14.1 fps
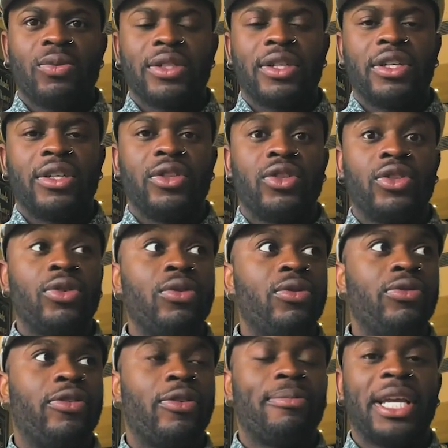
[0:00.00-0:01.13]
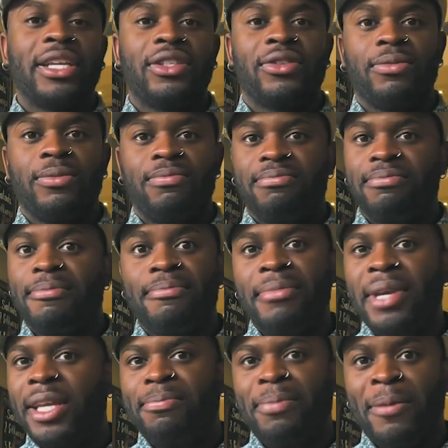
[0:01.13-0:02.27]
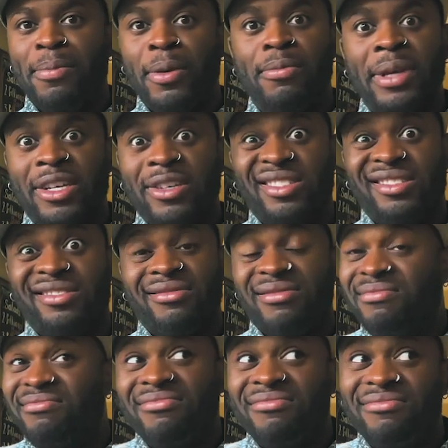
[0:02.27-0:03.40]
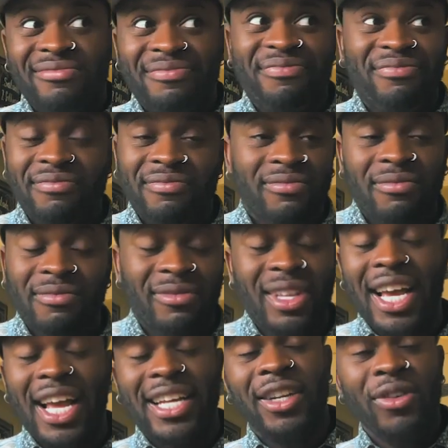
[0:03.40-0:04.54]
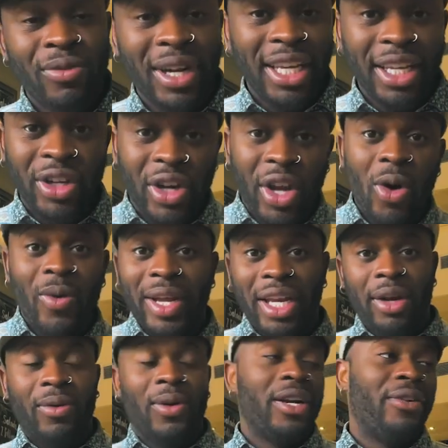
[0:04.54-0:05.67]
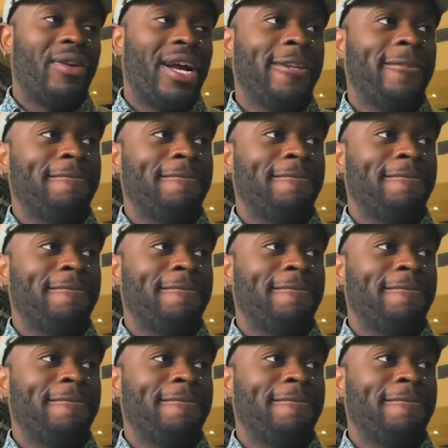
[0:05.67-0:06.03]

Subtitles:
was a good tool for me to meet people because I didn't really know anyone, right?